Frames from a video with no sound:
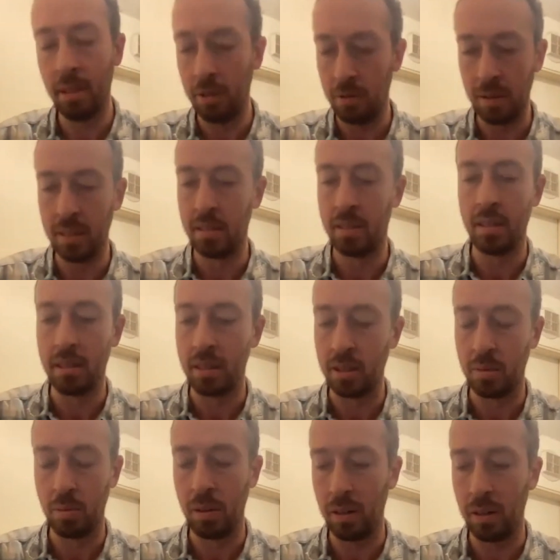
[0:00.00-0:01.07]
you know,
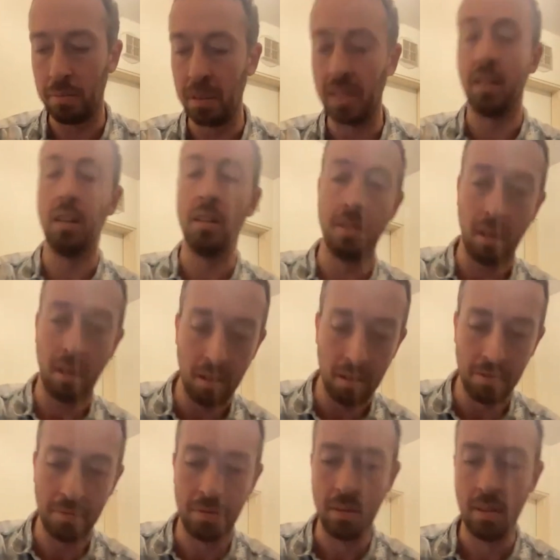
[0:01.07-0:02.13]
instances where, because
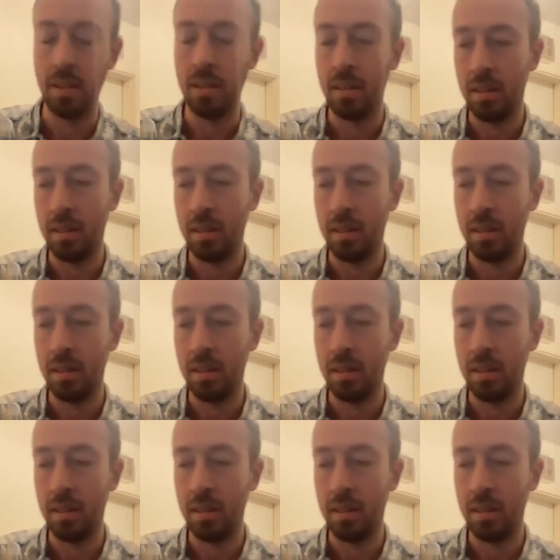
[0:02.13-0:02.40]
of